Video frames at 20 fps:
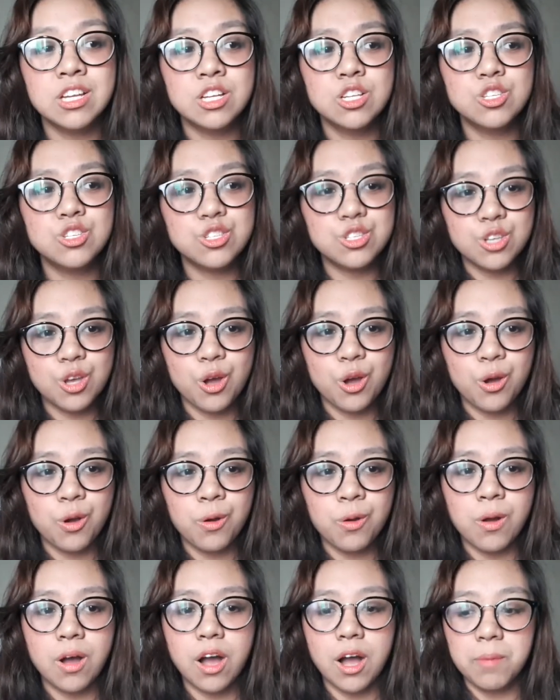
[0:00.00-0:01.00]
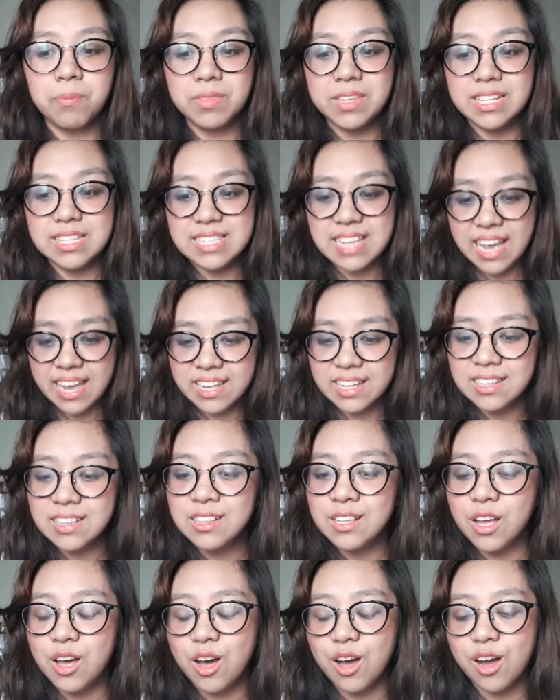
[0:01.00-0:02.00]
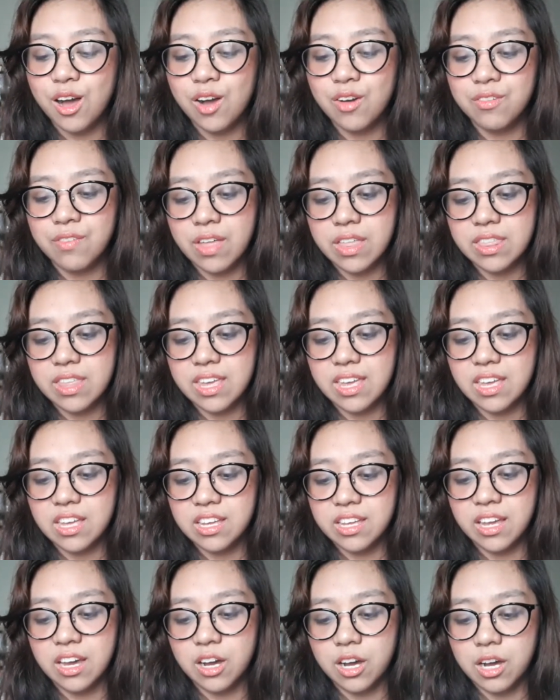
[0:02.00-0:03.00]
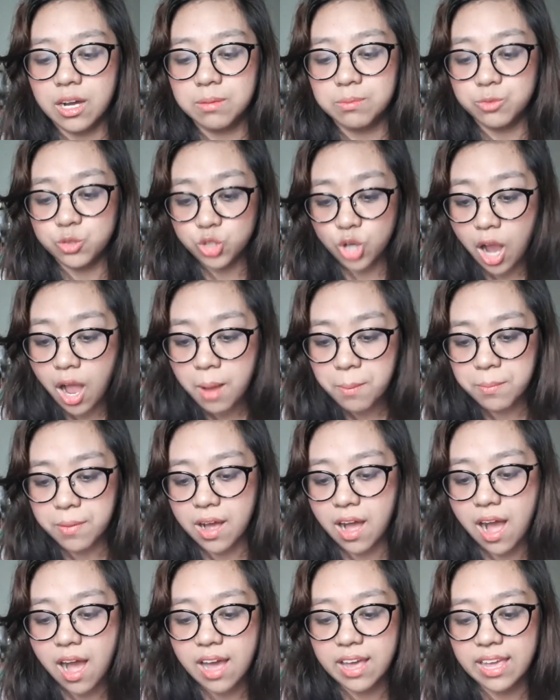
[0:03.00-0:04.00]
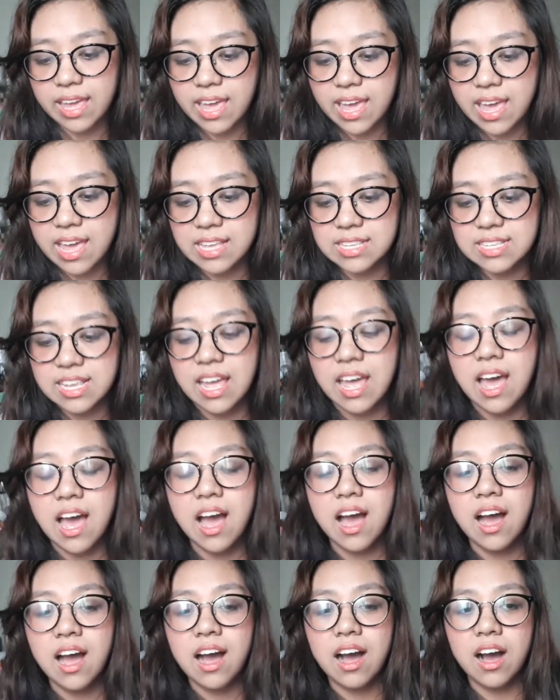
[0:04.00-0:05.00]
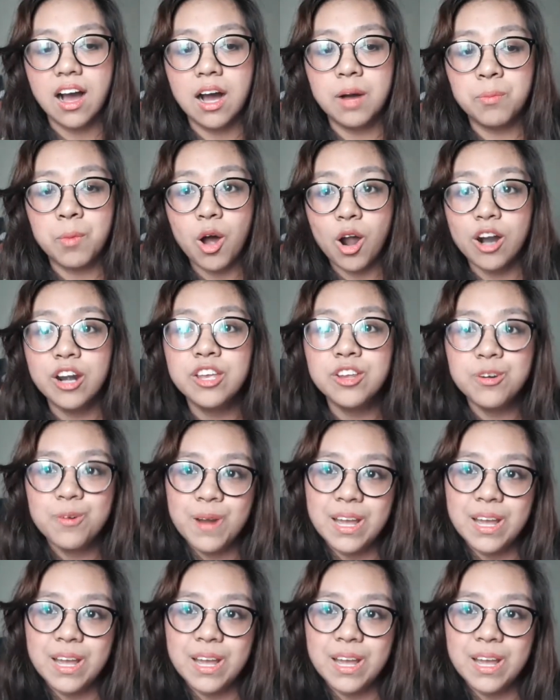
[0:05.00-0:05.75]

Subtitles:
So the title of the drama is Are You